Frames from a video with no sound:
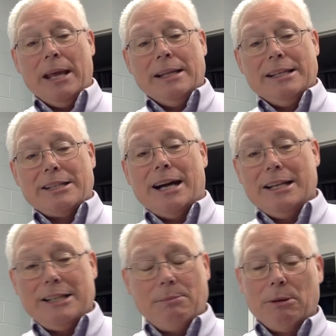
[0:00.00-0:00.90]
this
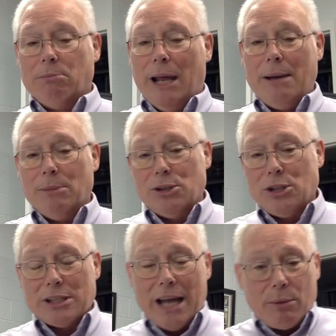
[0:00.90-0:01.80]
concept of blameless,
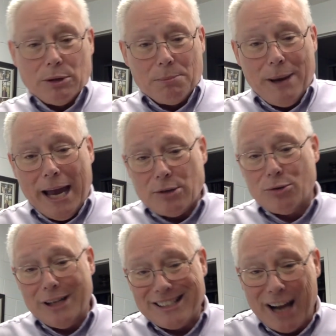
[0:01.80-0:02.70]
just like with the
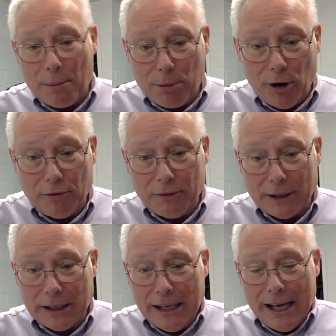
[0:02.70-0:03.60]
pastor, is not
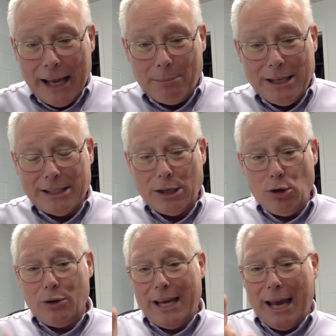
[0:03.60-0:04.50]
perfect. It means that
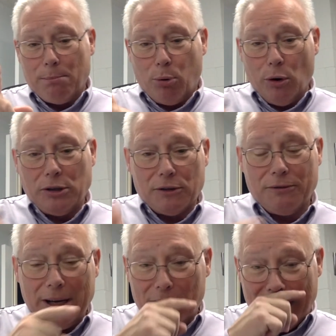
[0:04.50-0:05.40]
you can't point your
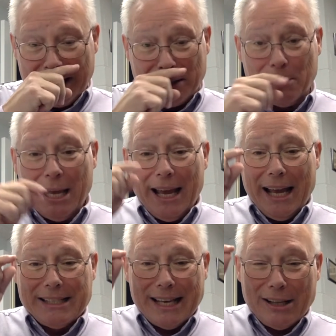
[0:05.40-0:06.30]
finger at them
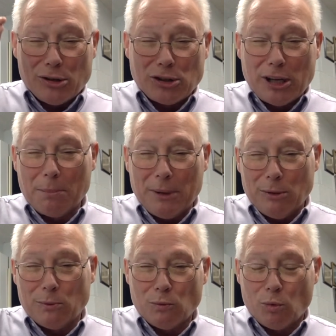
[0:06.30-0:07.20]
and say there's
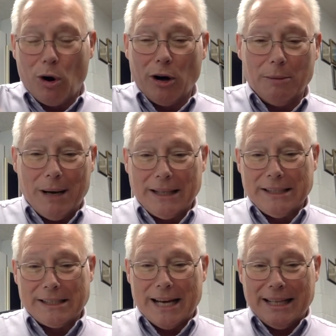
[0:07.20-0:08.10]
something wrong about
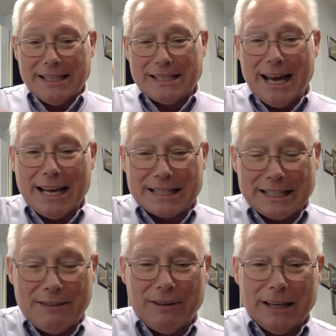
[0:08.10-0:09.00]
this guy. This guy is
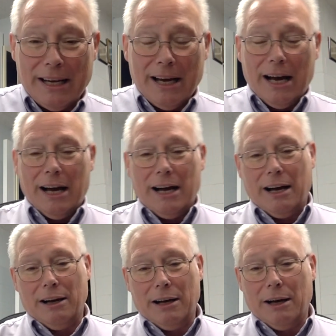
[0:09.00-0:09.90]
living
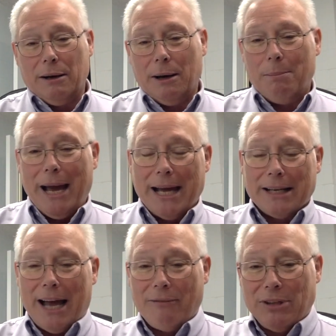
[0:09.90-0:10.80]
a bad
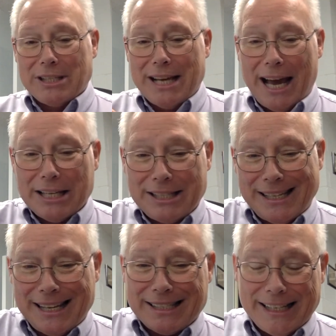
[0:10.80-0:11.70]
life. This guy
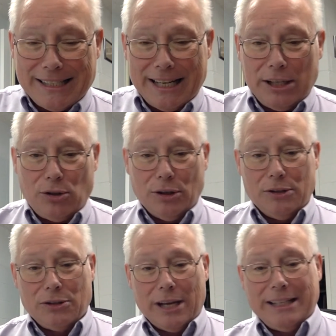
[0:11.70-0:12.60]
says things that he
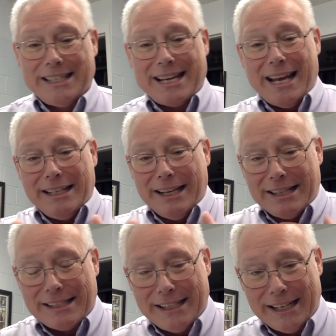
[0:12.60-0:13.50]
shouldn't say. This guy
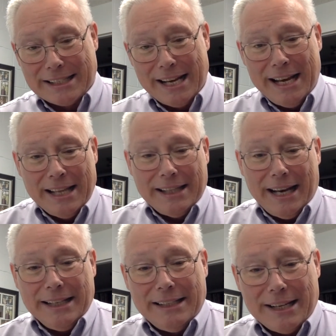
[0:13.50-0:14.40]
does things that
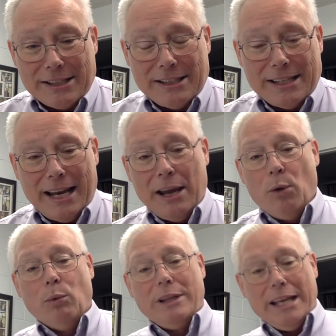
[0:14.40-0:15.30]
he doesn't say.
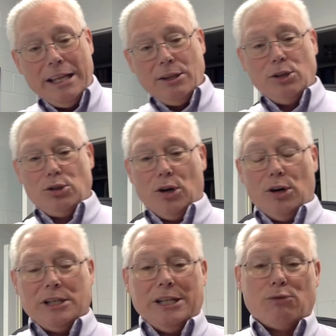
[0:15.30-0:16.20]
Within the
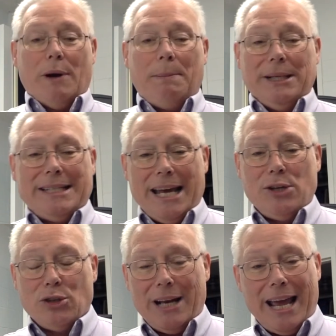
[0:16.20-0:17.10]
church, his
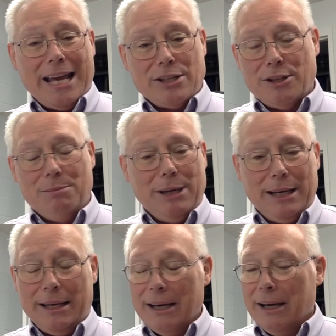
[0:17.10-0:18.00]
reputation has to
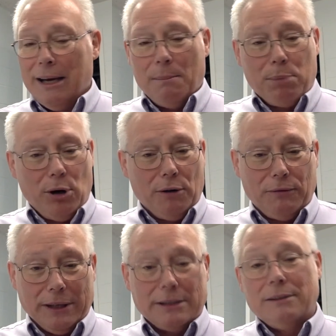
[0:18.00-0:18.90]
be
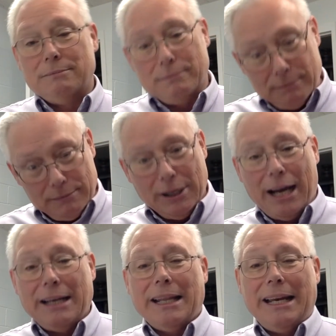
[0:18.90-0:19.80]
perfect.
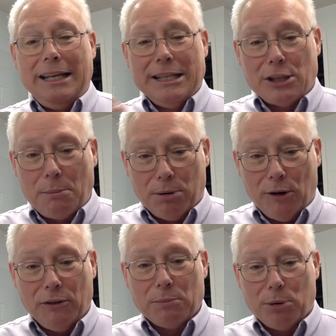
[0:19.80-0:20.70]
Not that he is a
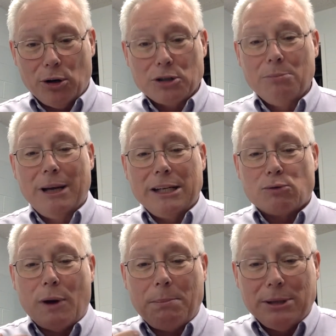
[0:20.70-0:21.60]
perfect person, but his
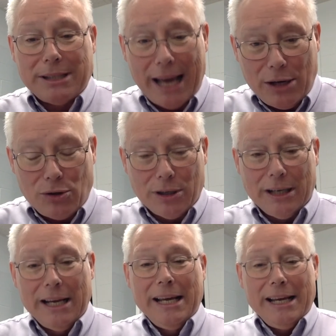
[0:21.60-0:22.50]
reputation
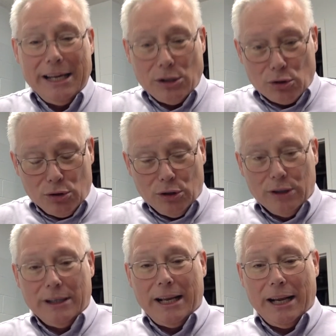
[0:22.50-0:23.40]
is
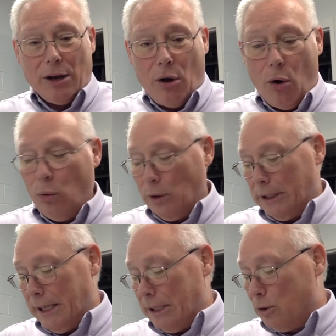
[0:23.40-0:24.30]
good and holy,
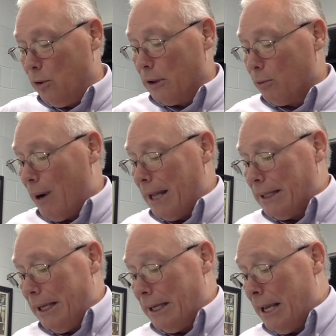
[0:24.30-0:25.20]
that he's doing the right
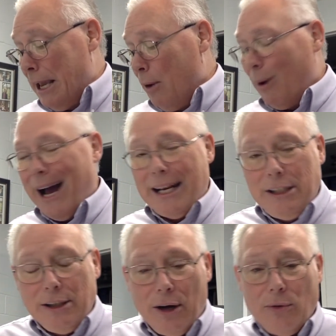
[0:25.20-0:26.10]
thing. Well, how do
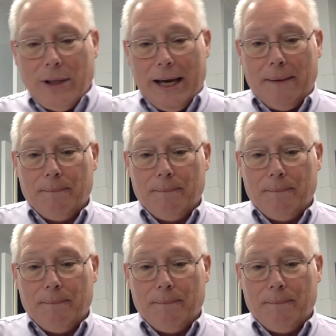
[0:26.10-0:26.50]
you know that?